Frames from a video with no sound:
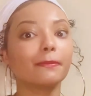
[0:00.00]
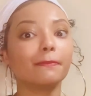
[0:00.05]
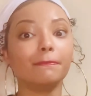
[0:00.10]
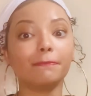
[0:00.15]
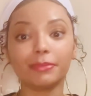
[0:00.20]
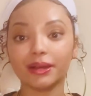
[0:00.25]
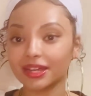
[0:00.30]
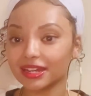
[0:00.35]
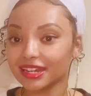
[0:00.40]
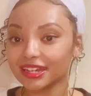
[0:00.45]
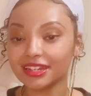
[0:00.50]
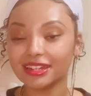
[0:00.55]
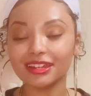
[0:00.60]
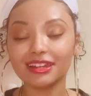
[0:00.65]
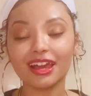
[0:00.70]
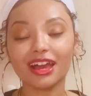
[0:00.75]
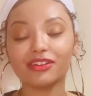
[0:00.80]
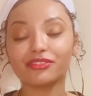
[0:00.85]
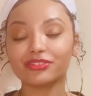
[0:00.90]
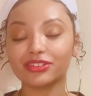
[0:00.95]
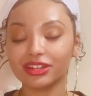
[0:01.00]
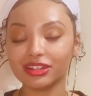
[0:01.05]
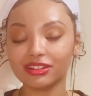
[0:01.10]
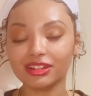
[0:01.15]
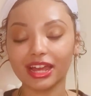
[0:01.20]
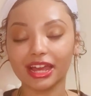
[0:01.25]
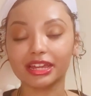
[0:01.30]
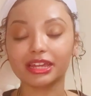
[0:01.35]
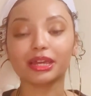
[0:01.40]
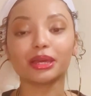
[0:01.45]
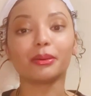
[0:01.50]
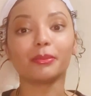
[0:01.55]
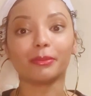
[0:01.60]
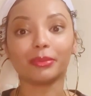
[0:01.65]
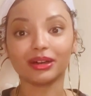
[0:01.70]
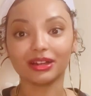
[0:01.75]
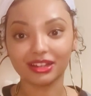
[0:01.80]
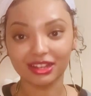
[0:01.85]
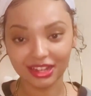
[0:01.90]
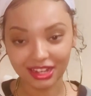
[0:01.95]
but it did not feel like it
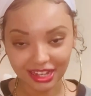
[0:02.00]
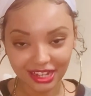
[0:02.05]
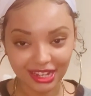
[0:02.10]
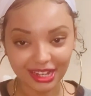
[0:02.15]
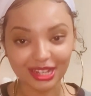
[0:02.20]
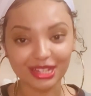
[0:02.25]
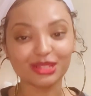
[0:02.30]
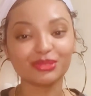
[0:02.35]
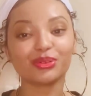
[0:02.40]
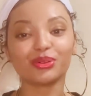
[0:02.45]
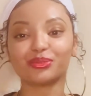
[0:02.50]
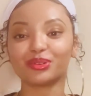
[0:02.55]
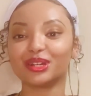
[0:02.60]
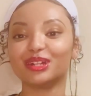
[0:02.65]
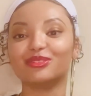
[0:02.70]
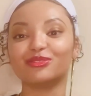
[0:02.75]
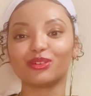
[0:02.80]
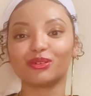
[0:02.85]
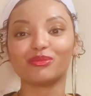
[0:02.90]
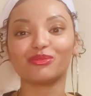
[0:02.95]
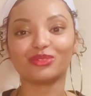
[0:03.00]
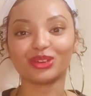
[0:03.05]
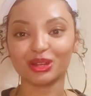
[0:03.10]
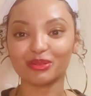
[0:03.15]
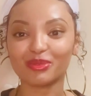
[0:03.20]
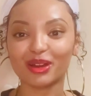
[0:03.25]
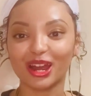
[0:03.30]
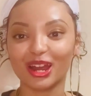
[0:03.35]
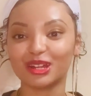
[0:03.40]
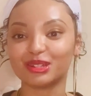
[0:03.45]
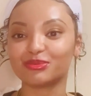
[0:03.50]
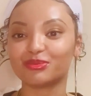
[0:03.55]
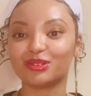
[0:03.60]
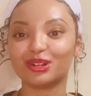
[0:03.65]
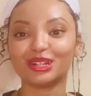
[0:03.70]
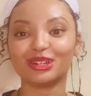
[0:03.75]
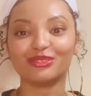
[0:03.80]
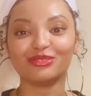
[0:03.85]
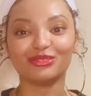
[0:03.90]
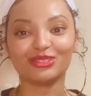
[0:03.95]
because we're reading from a vampire's
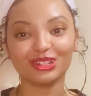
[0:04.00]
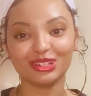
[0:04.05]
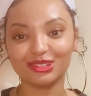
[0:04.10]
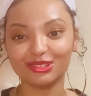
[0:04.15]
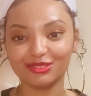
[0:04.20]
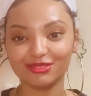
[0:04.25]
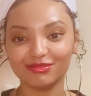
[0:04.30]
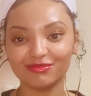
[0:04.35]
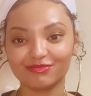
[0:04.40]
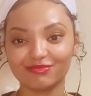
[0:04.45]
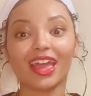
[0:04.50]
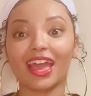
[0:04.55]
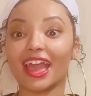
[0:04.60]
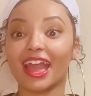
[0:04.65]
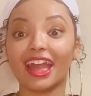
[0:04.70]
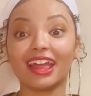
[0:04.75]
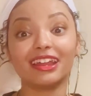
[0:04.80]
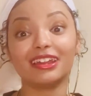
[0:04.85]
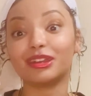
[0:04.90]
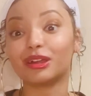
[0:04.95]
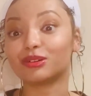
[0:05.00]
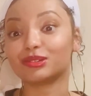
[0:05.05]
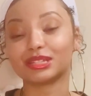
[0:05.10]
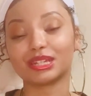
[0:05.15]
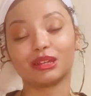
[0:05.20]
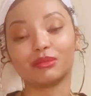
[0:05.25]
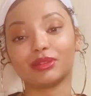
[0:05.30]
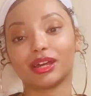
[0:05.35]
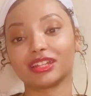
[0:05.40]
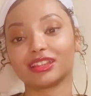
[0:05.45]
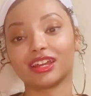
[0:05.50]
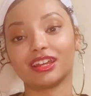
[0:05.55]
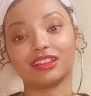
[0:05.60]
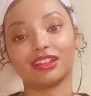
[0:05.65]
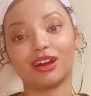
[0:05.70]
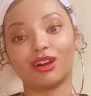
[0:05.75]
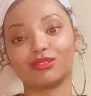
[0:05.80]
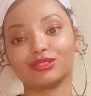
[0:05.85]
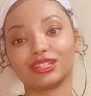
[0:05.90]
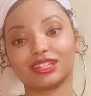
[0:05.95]
point of view and it don't seem like that
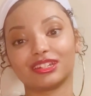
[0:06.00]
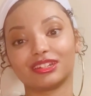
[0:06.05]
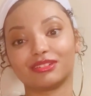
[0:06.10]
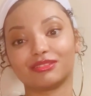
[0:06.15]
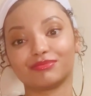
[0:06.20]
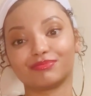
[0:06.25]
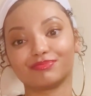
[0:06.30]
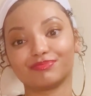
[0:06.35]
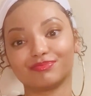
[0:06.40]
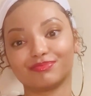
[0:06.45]
long to them.